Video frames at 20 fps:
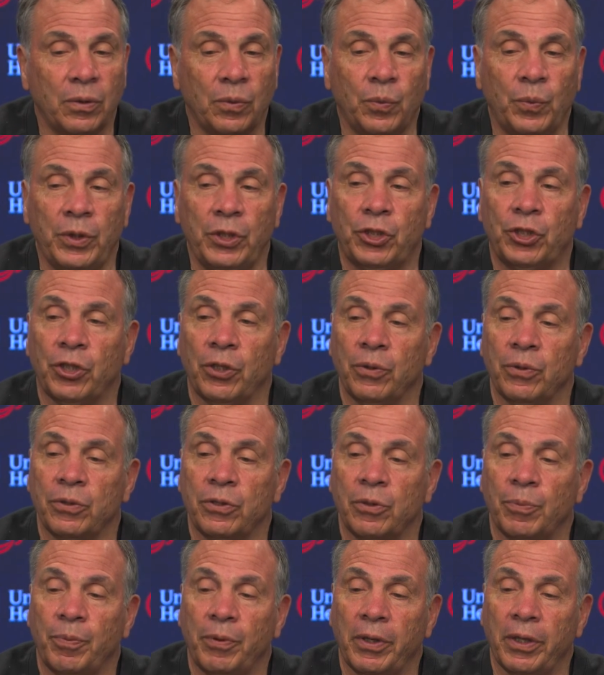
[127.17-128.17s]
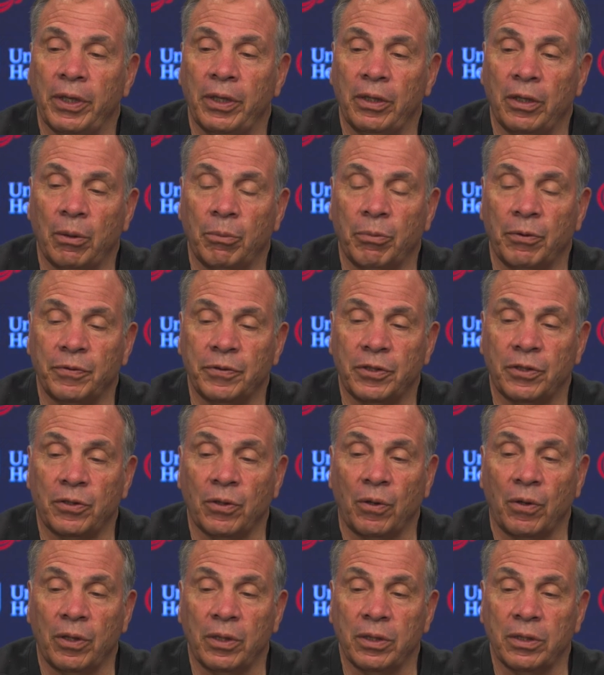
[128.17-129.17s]
We chose to play a number of
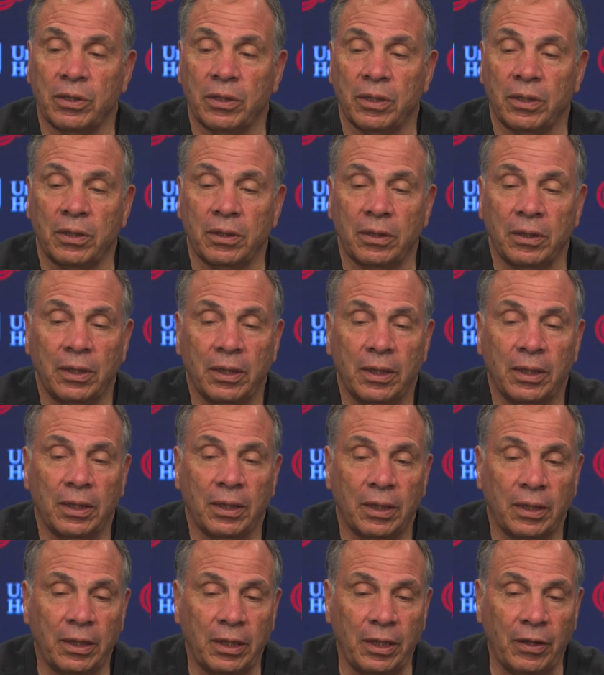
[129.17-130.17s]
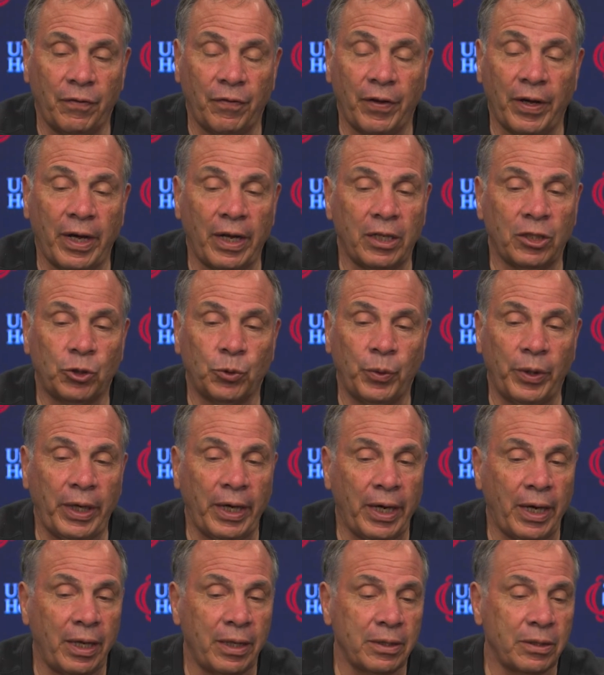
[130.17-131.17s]
starters, and the advantage we
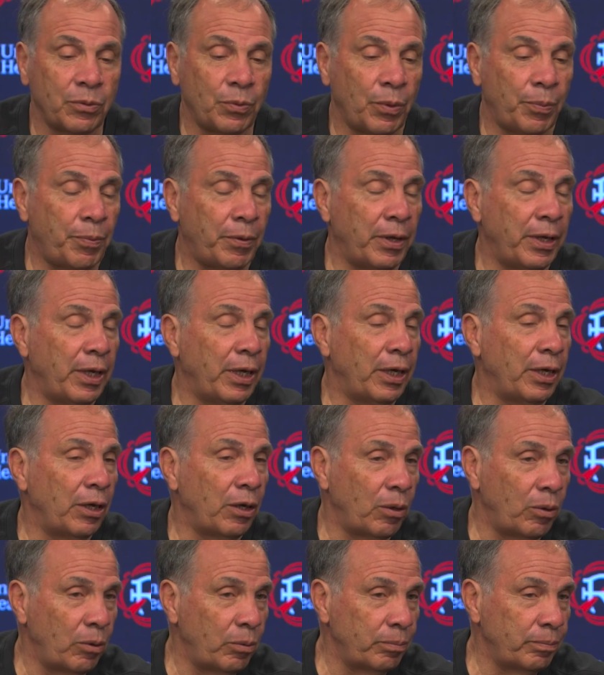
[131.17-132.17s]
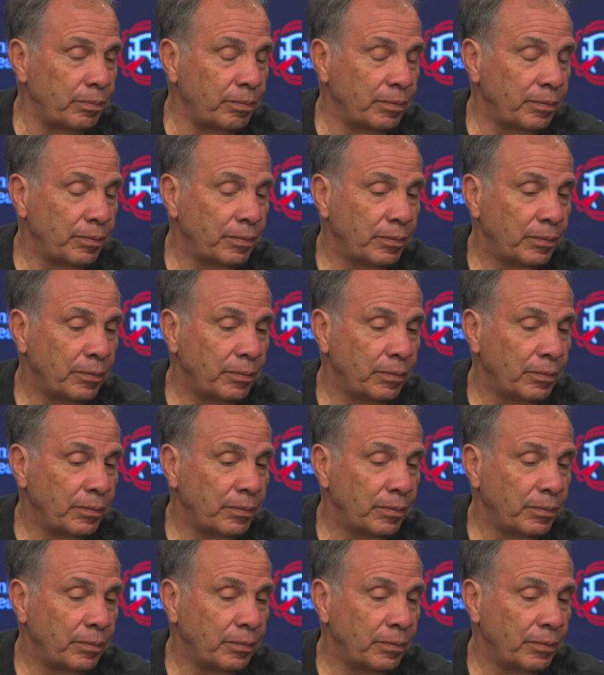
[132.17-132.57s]
had is we're playing at home.